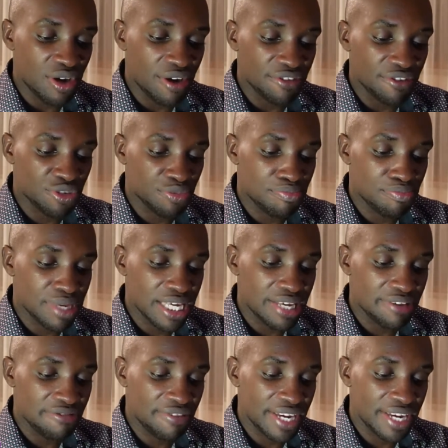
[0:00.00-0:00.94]

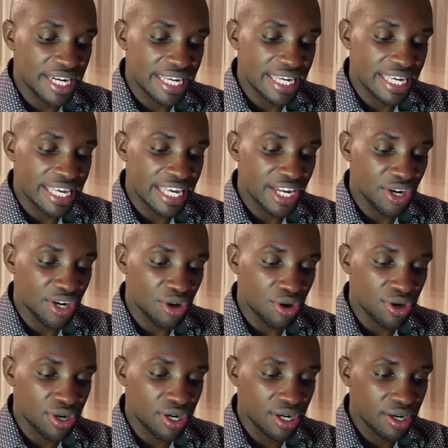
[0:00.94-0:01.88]
be very keen
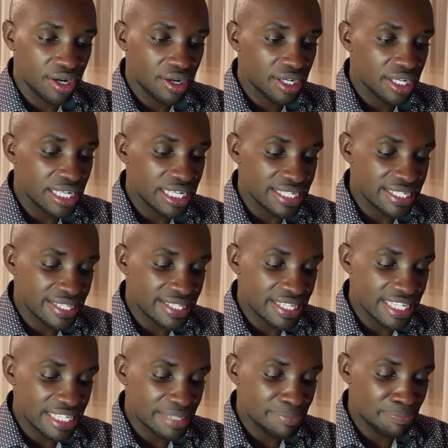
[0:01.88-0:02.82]
on is
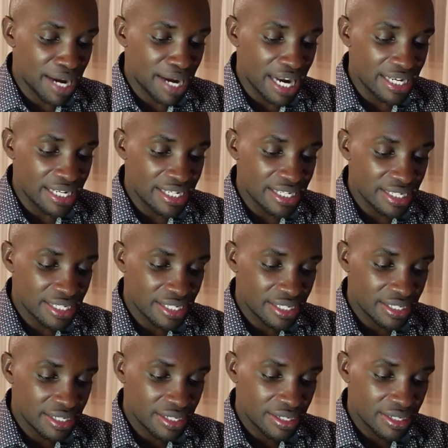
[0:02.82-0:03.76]
this part.
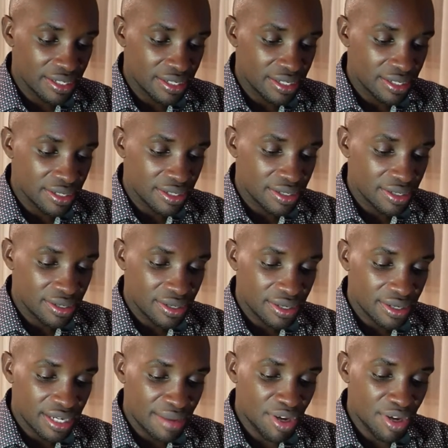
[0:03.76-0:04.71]

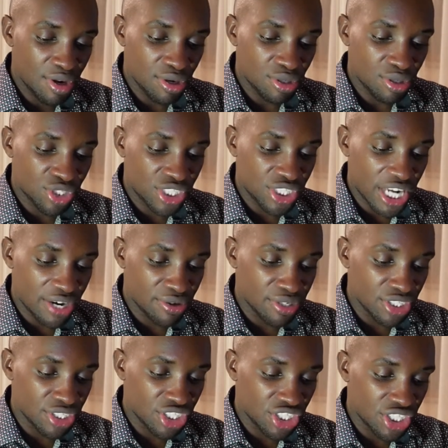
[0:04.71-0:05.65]
Let me go to Sharon
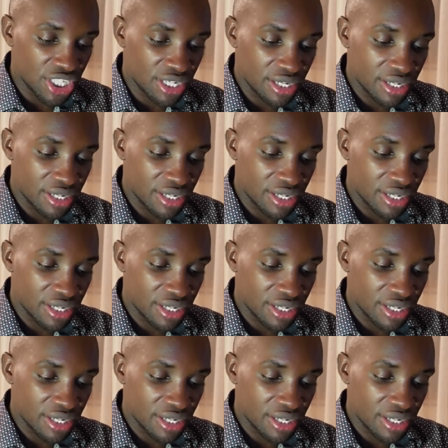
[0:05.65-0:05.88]
Shield.